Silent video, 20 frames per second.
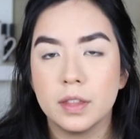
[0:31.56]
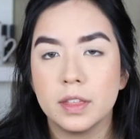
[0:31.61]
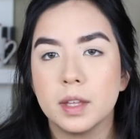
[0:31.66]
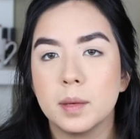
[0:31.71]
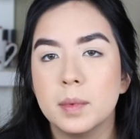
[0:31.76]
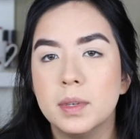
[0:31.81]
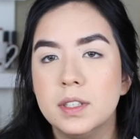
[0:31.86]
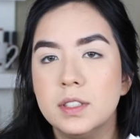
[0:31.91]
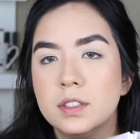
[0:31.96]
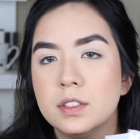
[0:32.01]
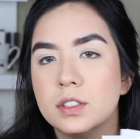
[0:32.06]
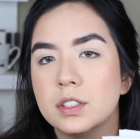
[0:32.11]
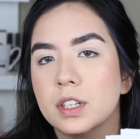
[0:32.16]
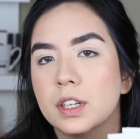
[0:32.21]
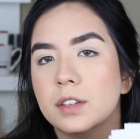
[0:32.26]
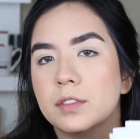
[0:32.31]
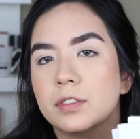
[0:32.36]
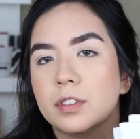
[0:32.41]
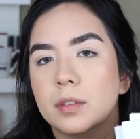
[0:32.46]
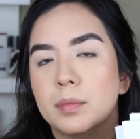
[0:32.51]
I think I'm going to
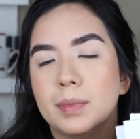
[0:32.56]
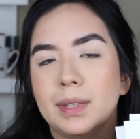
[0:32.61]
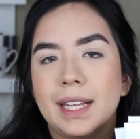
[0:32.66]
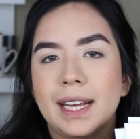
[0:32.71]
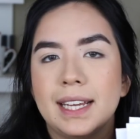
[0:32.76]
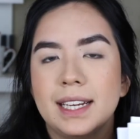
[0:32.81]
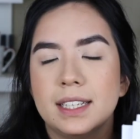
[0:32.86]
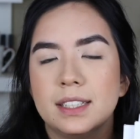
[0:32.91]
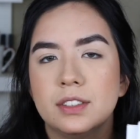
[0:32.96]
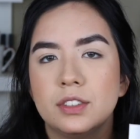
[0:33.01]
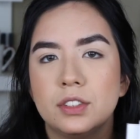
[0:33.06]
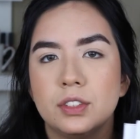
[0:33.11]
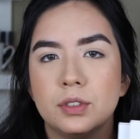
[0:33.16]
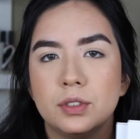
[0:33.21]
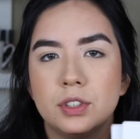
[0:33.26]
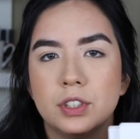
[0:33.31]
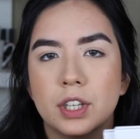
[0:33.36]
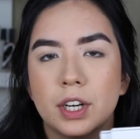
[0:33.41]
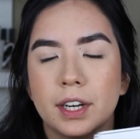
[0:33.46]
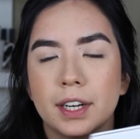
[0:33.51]
start from lightest to
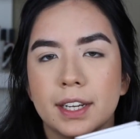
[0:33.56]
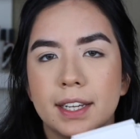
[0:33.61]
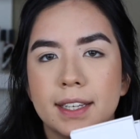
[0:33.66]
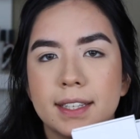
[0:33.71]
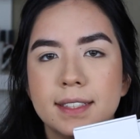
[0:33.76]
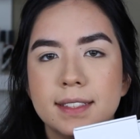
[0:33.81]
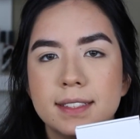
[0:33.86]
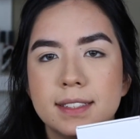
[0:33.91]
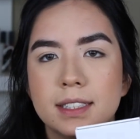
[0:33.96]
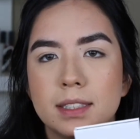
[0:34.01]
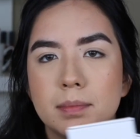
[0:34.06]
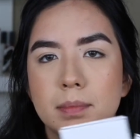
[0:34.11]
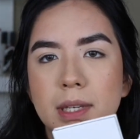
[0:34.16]
darkest